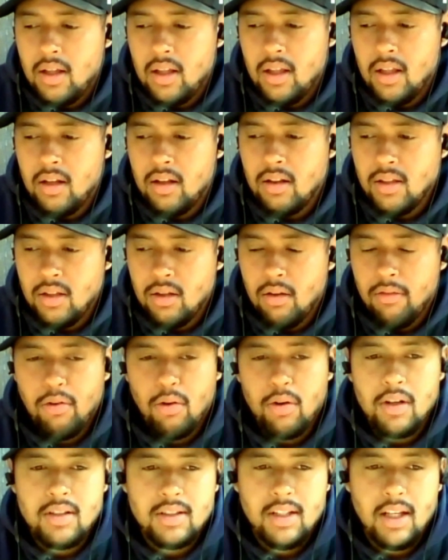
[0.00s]
and,
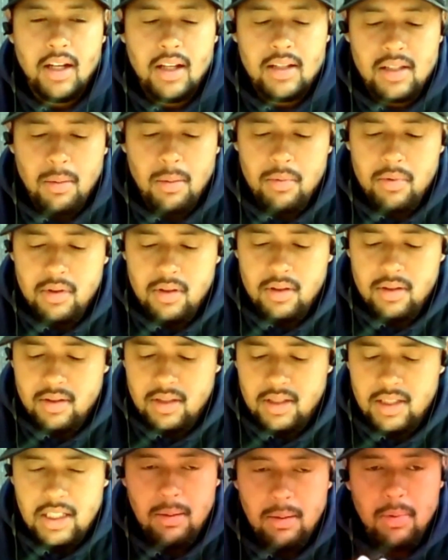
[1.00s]
Florida State as some of these
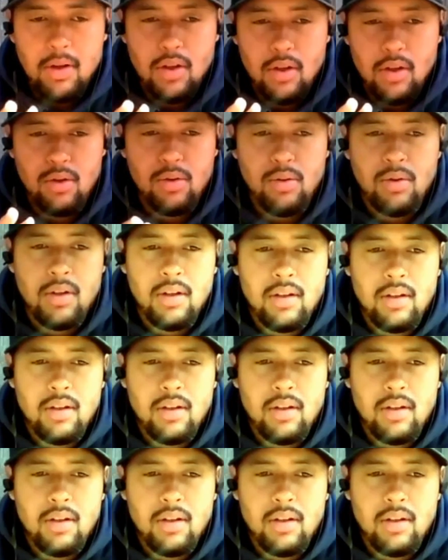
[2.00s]
DBU